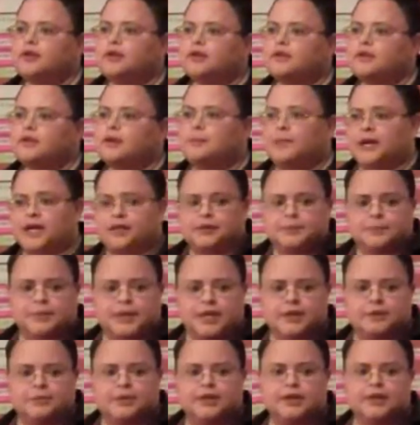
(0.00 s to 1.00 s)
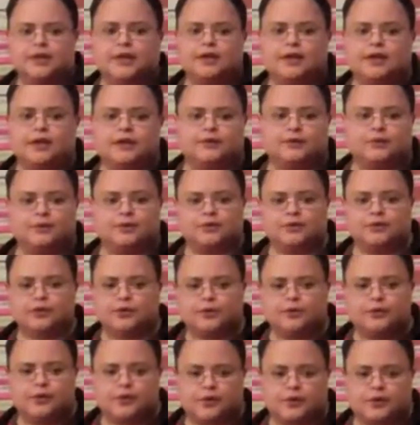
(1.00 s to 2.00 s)
about the baby, and it was a
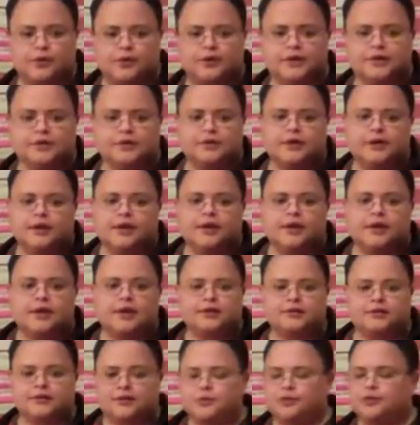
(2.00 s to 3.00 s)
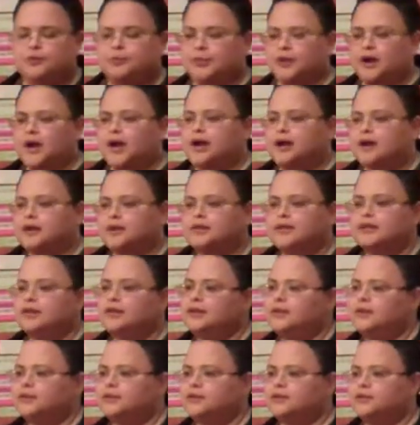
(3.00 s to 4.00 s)
little girl, and she was
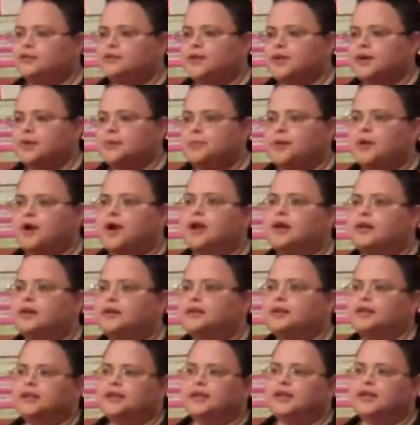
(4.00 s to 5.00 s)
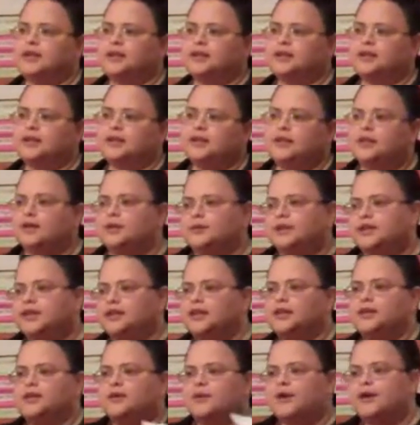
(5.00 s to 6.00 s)
brown. She was very brown, and and it
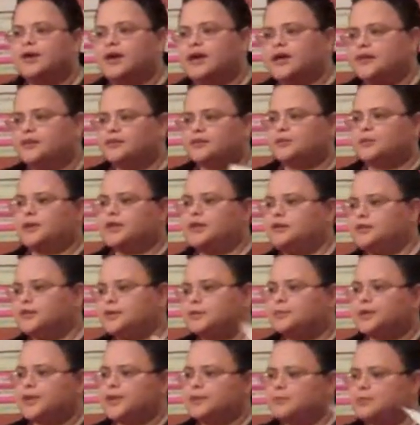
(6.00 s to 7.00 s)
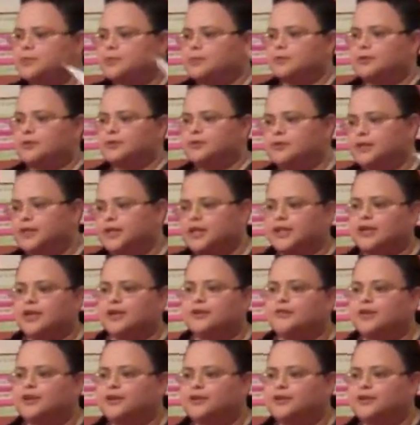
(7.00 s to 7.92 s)
could go all kinds of ways. Black people have